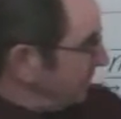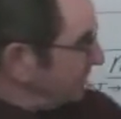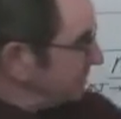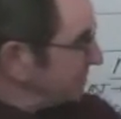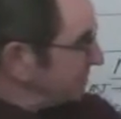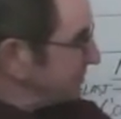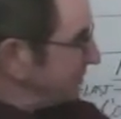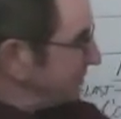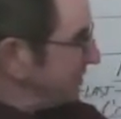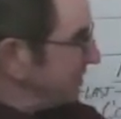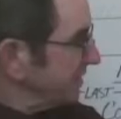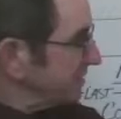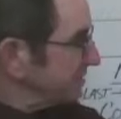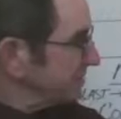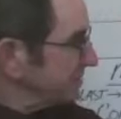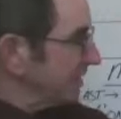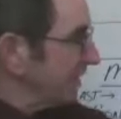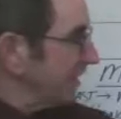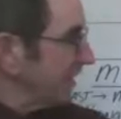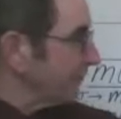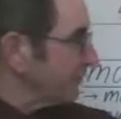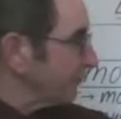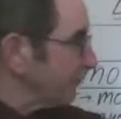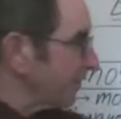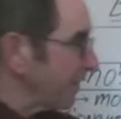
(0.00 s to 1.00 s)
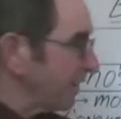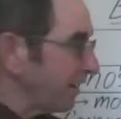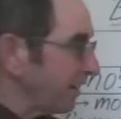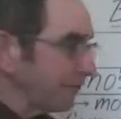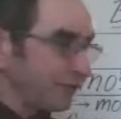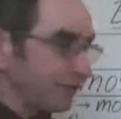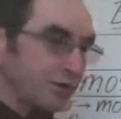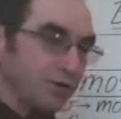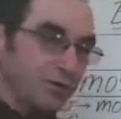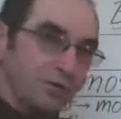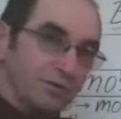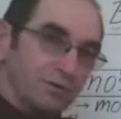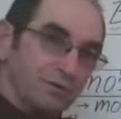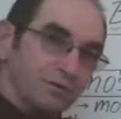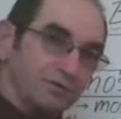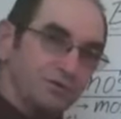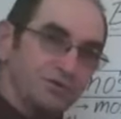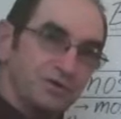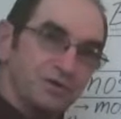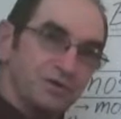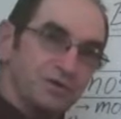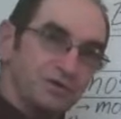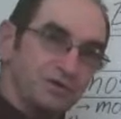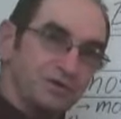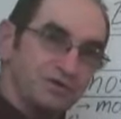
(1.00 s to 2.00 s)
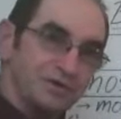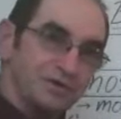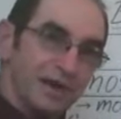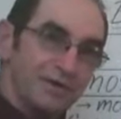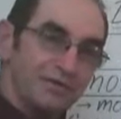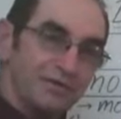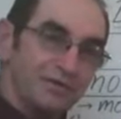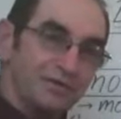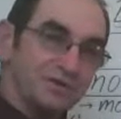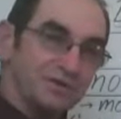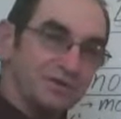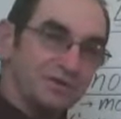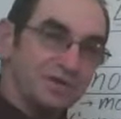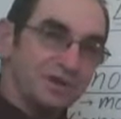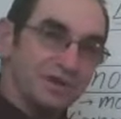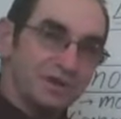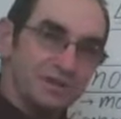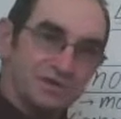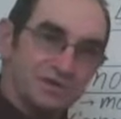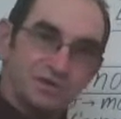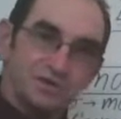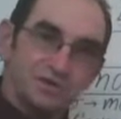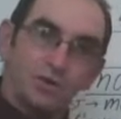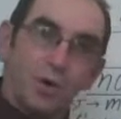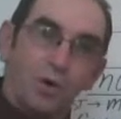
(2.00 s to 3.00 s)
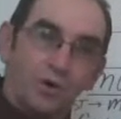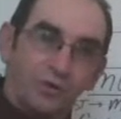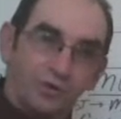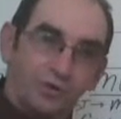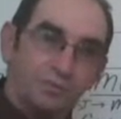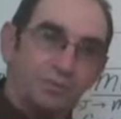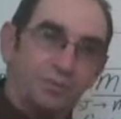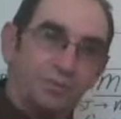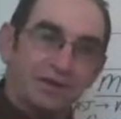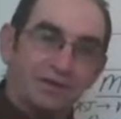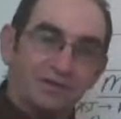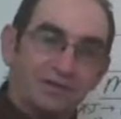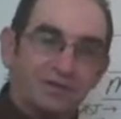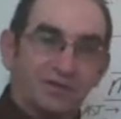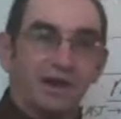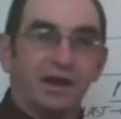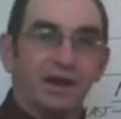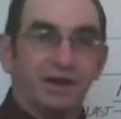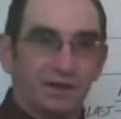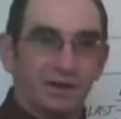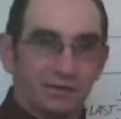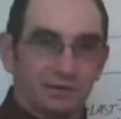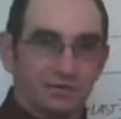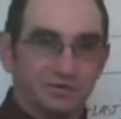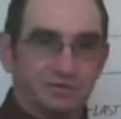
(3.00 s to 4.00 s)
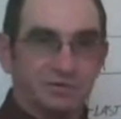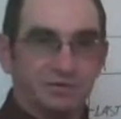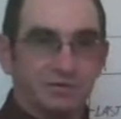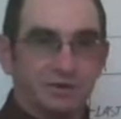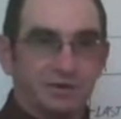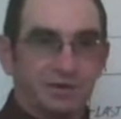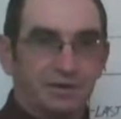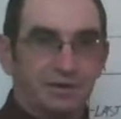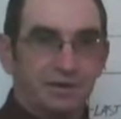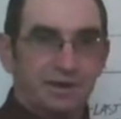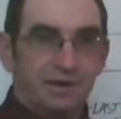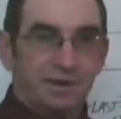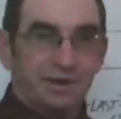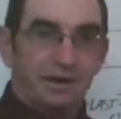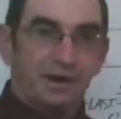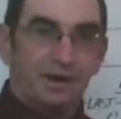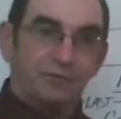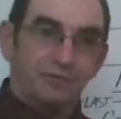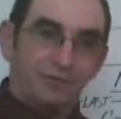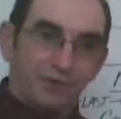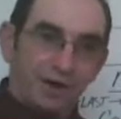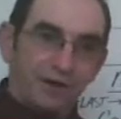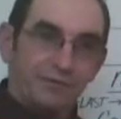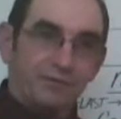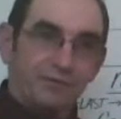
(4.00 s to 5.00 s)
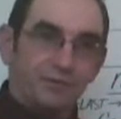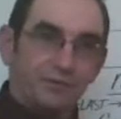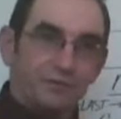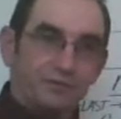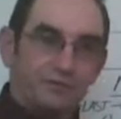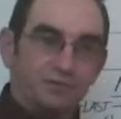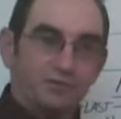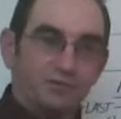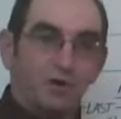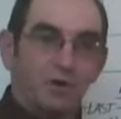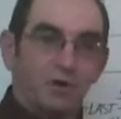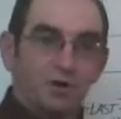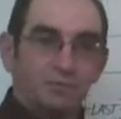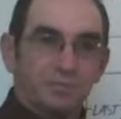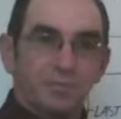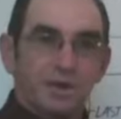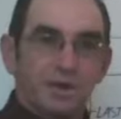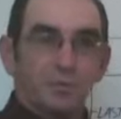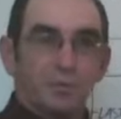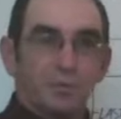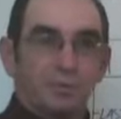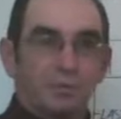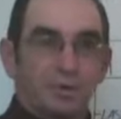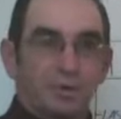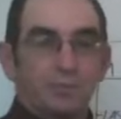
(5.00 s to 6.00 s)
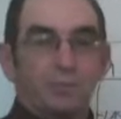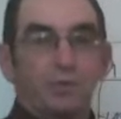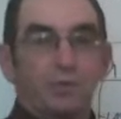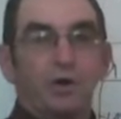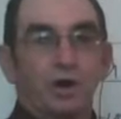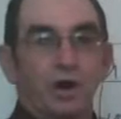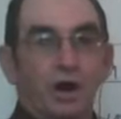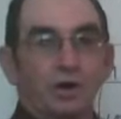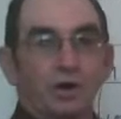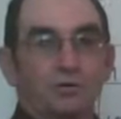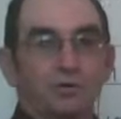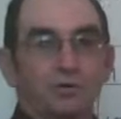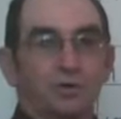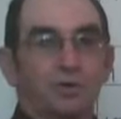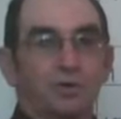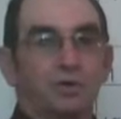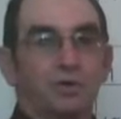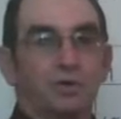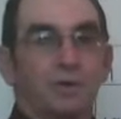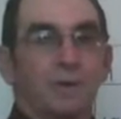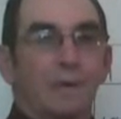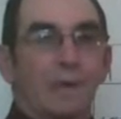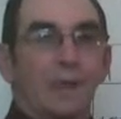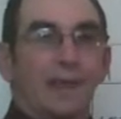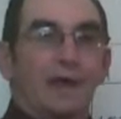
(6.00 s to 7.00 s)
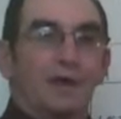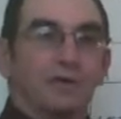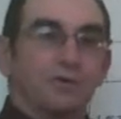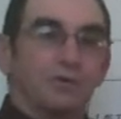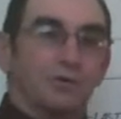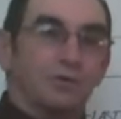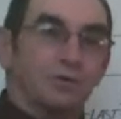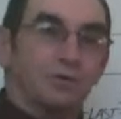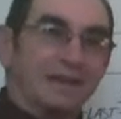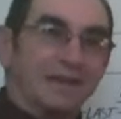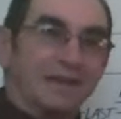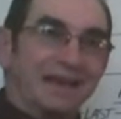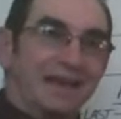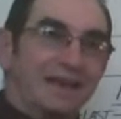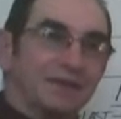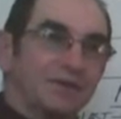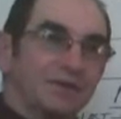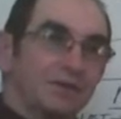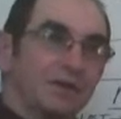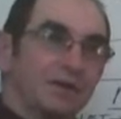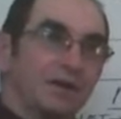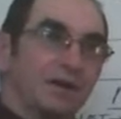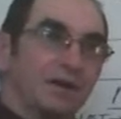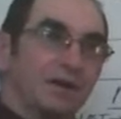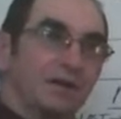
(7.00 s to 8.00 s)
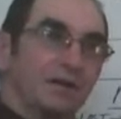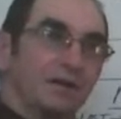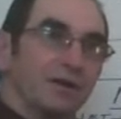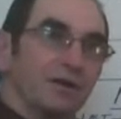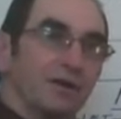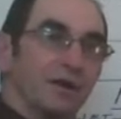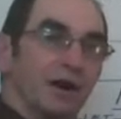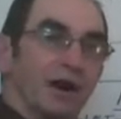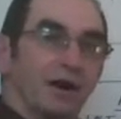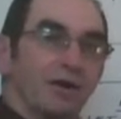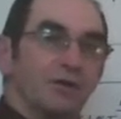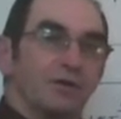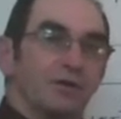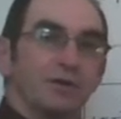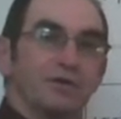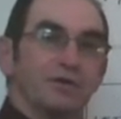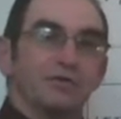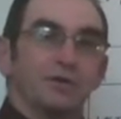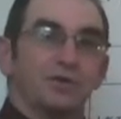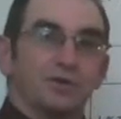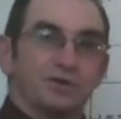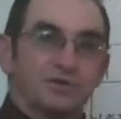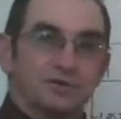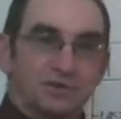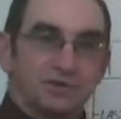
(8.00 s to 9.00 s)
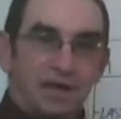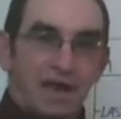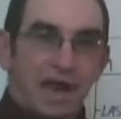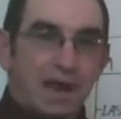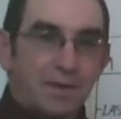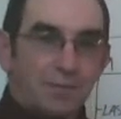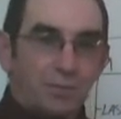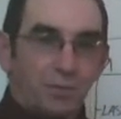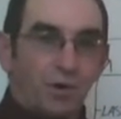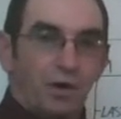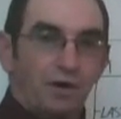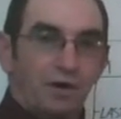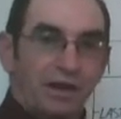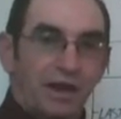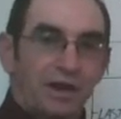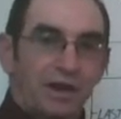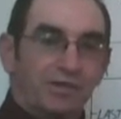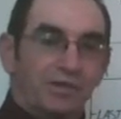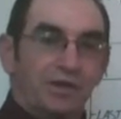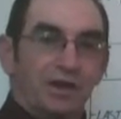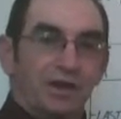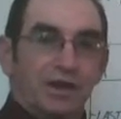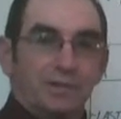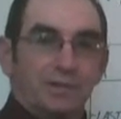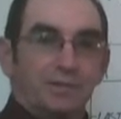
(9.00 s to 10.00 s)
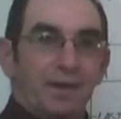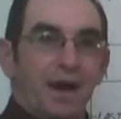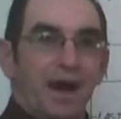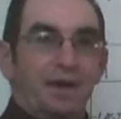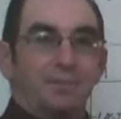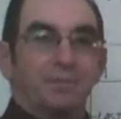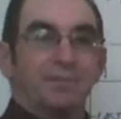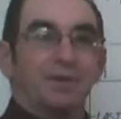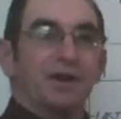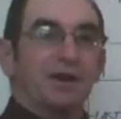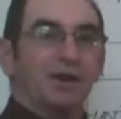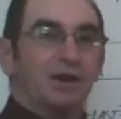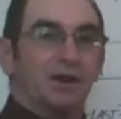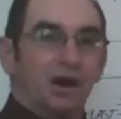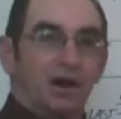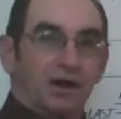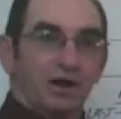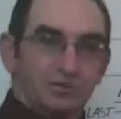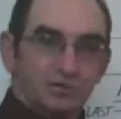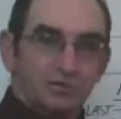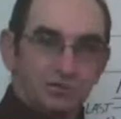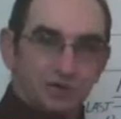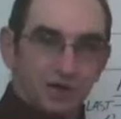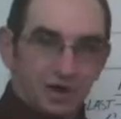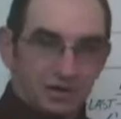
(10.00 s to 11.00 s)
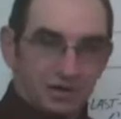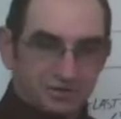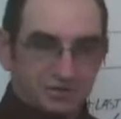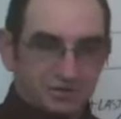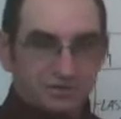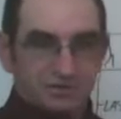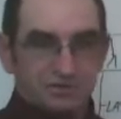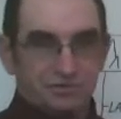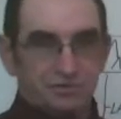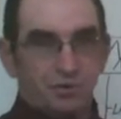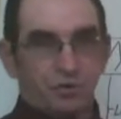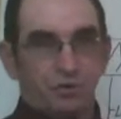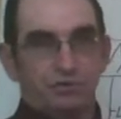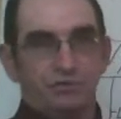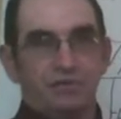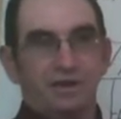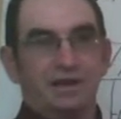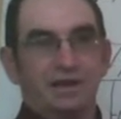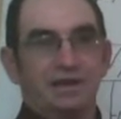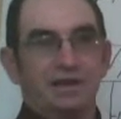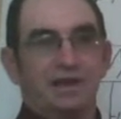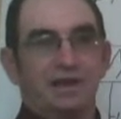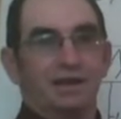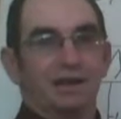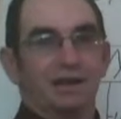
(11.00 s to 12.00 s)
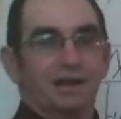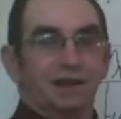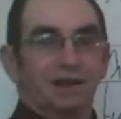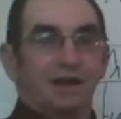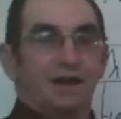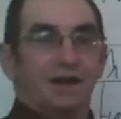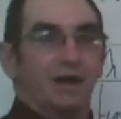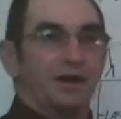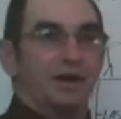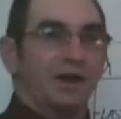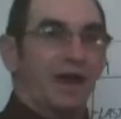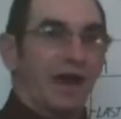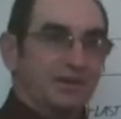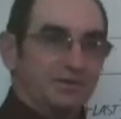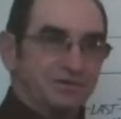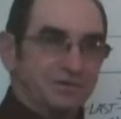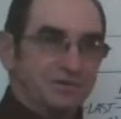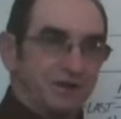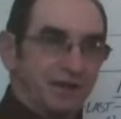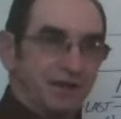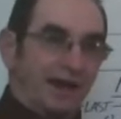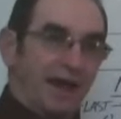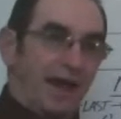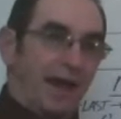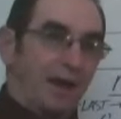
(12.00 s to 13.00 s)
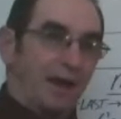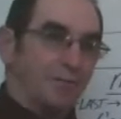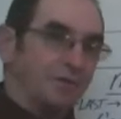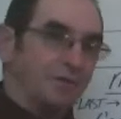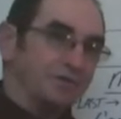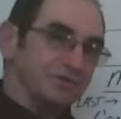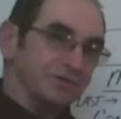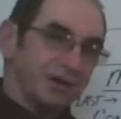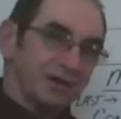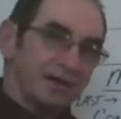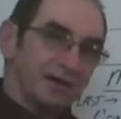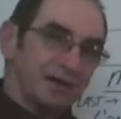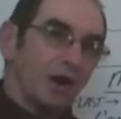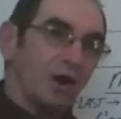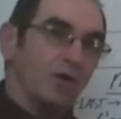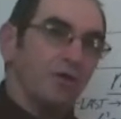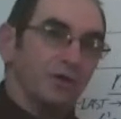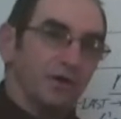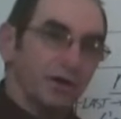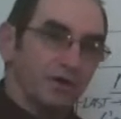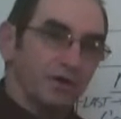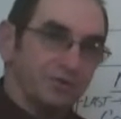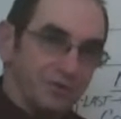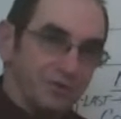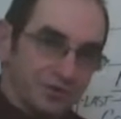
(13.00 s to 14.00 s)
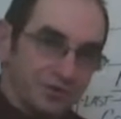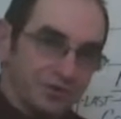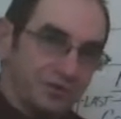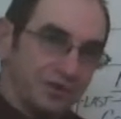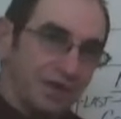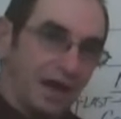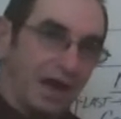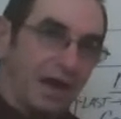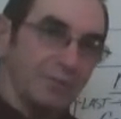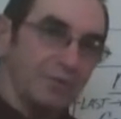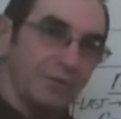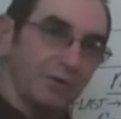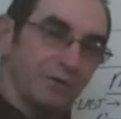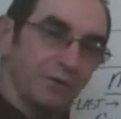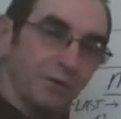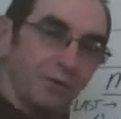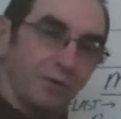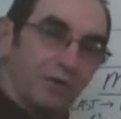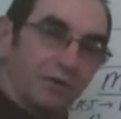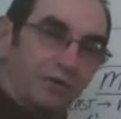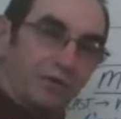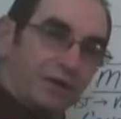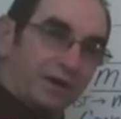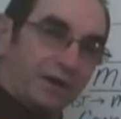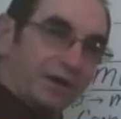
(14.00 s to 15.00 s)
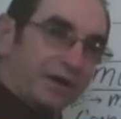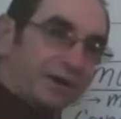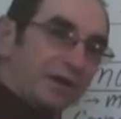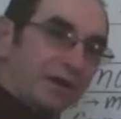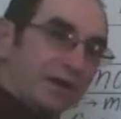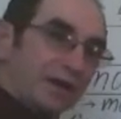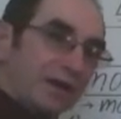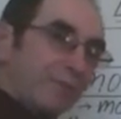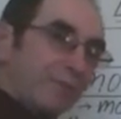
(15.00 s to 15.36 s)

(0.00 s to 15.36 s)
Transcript: cities of refuge. 7 cities is going to be theirs. And refuge is going to be where people go to get, to escape what they think might be an injustice, or if they get an accident happens, they go there to escape the